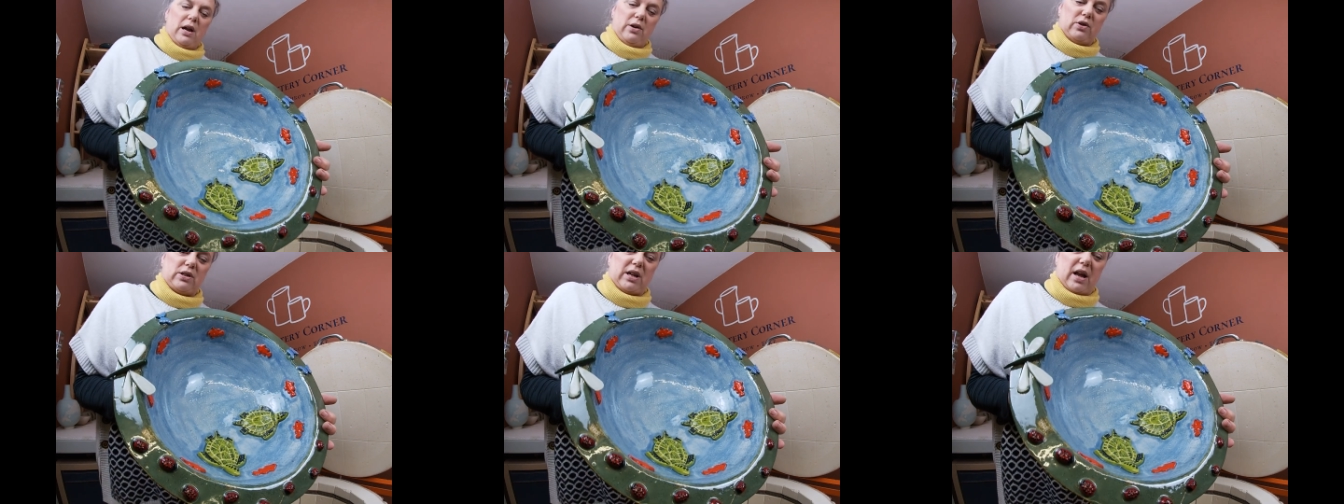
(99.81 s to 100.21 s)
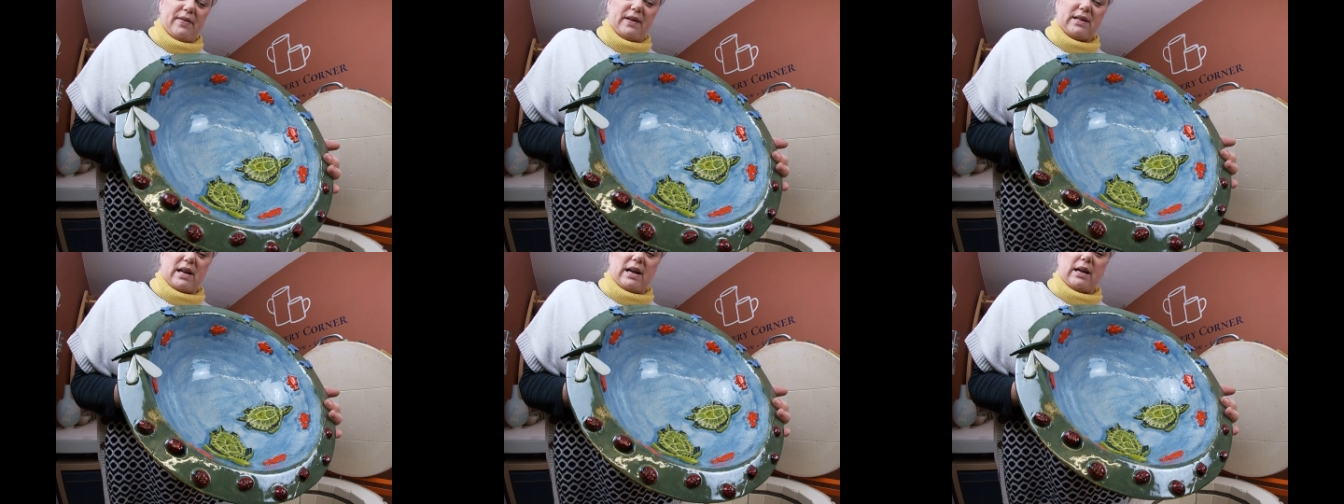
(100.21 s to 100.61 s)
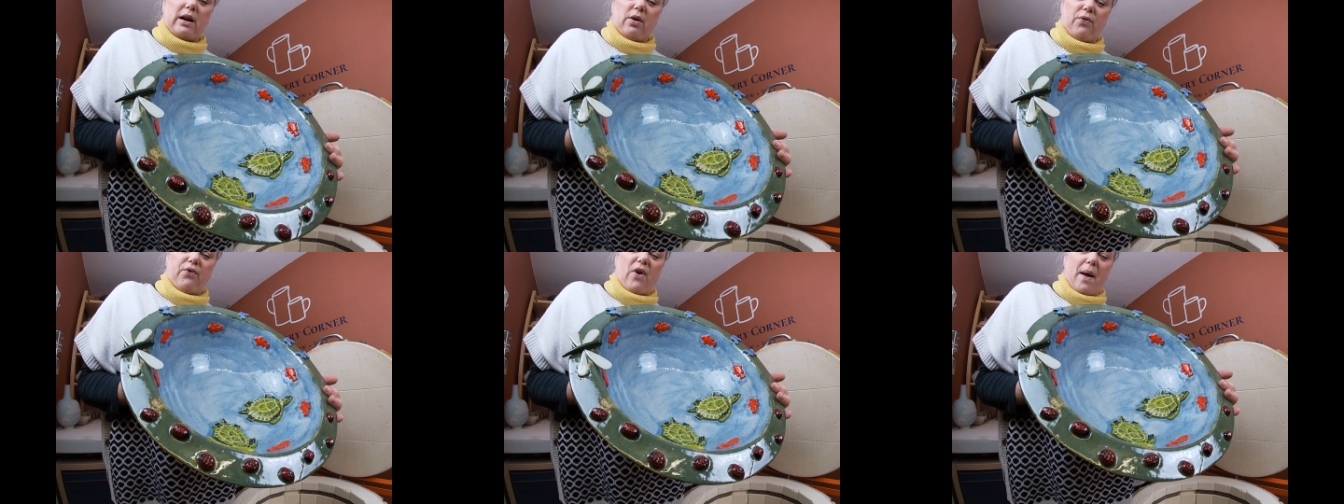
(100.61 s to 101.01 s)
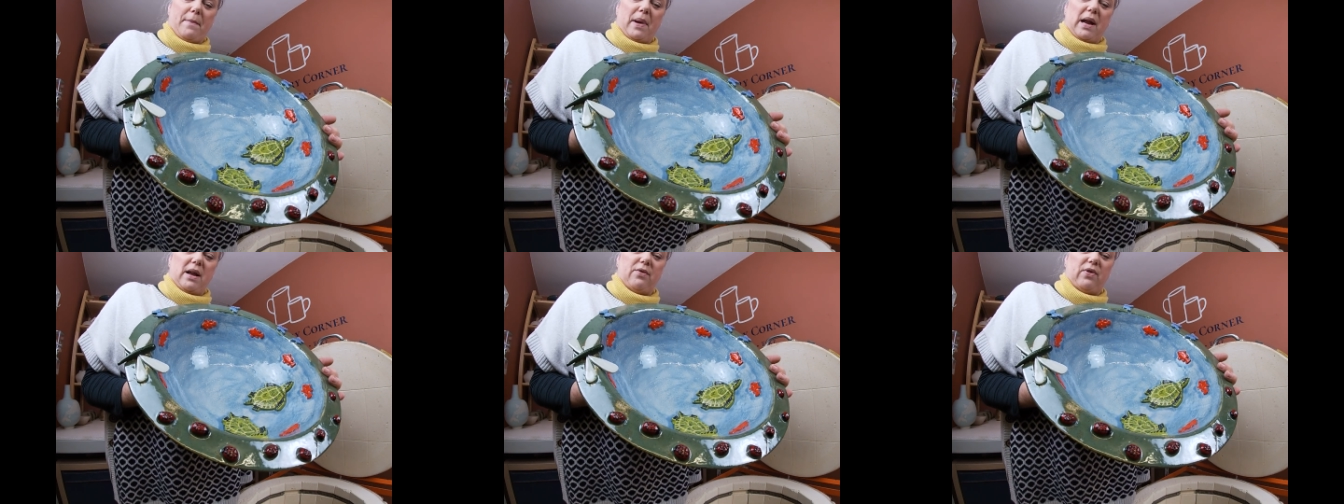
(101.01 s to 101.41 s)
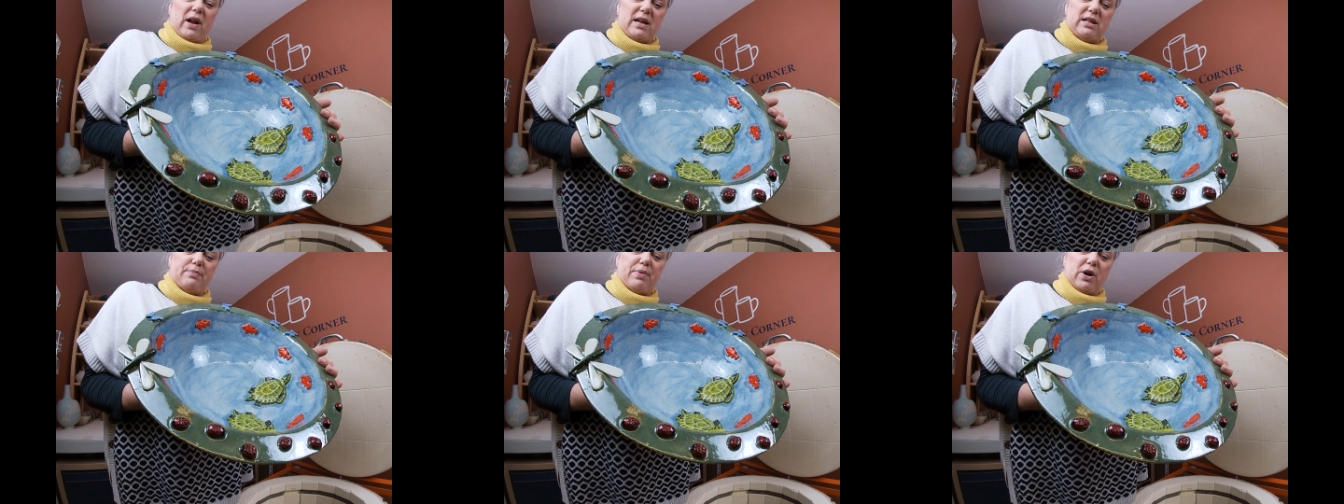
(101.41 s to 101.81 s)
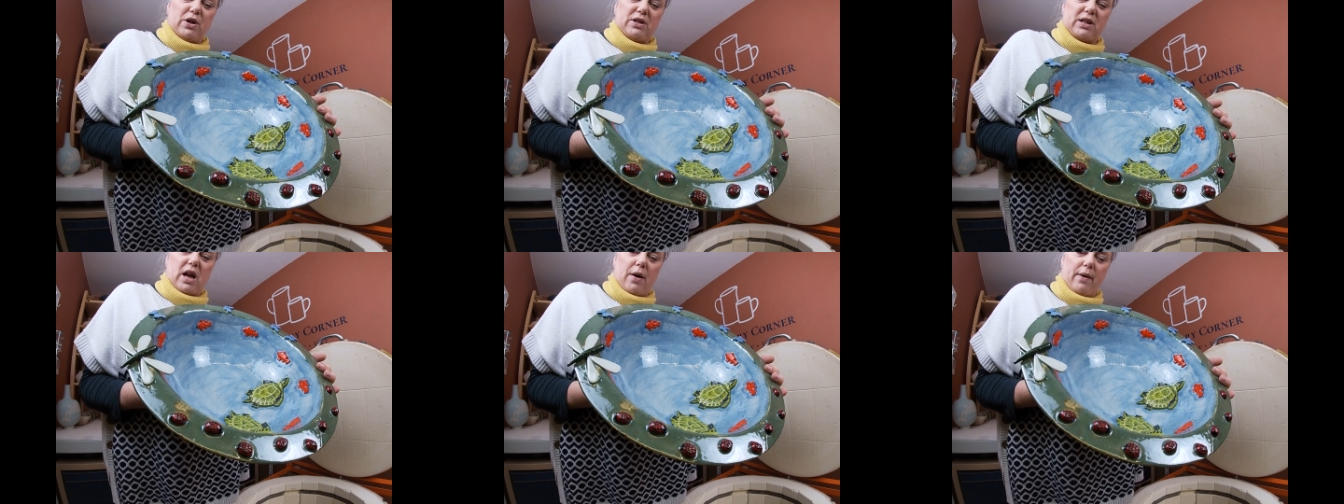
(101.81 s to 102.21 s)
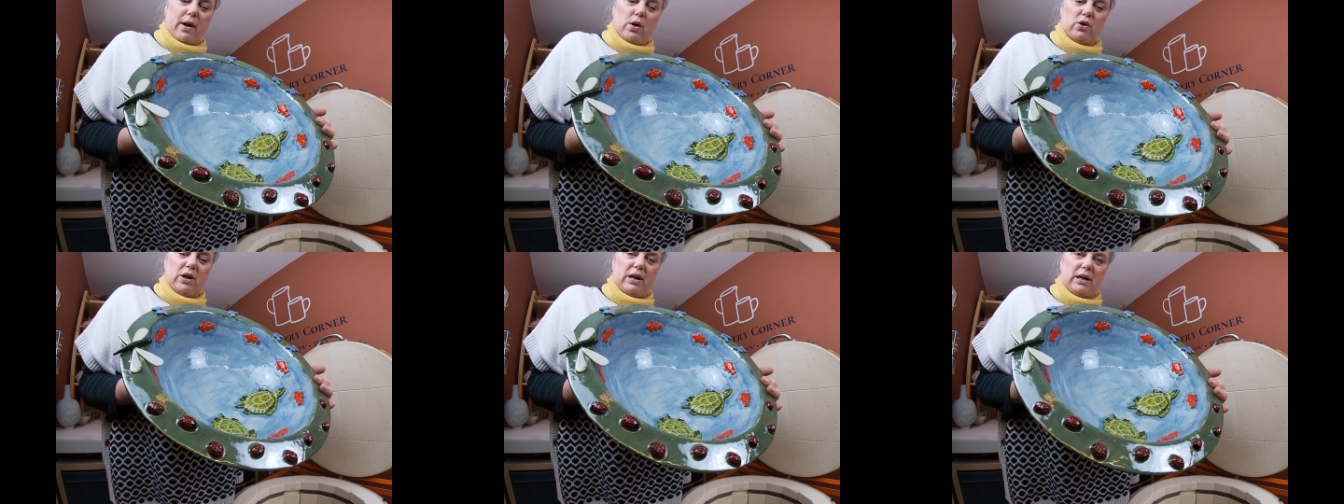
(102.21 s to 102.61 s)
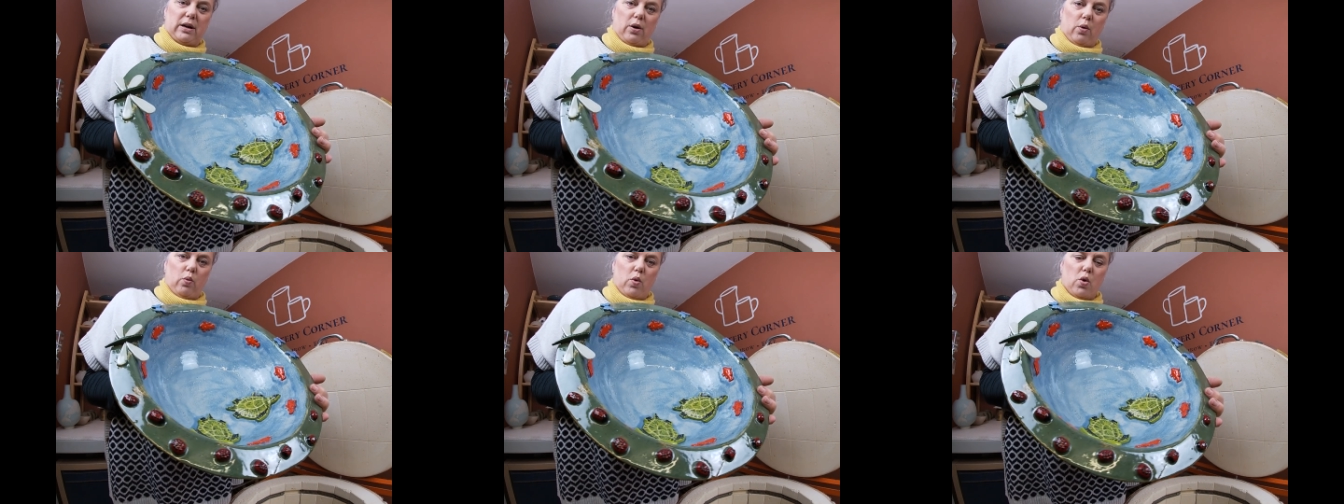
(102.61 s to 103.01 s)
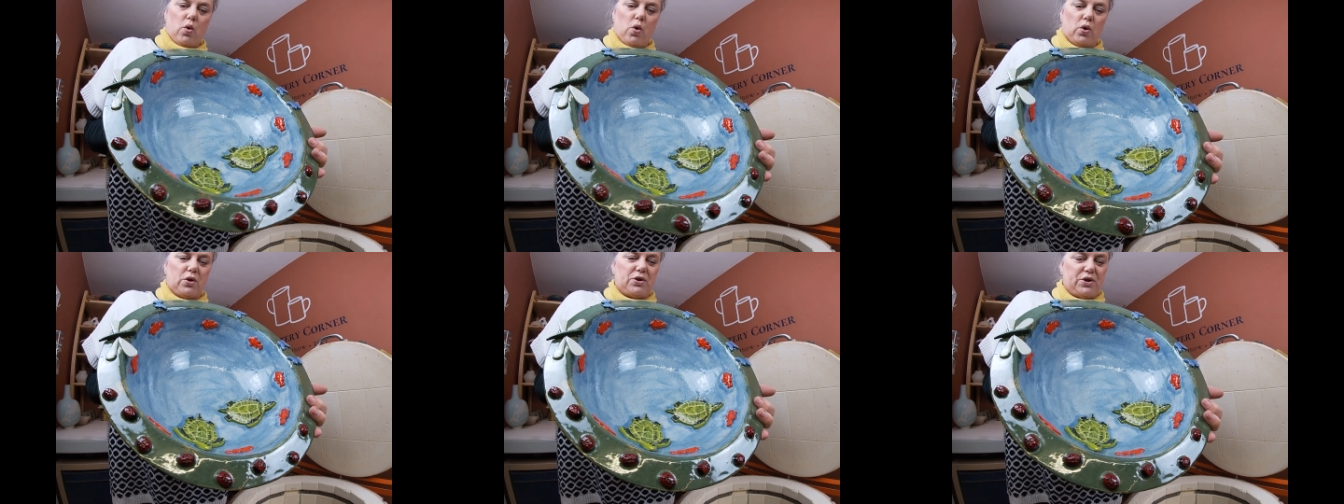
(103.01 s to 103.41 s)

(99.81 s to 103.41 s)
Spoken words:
Looks like there's a little family of ladybirds going on a little walk,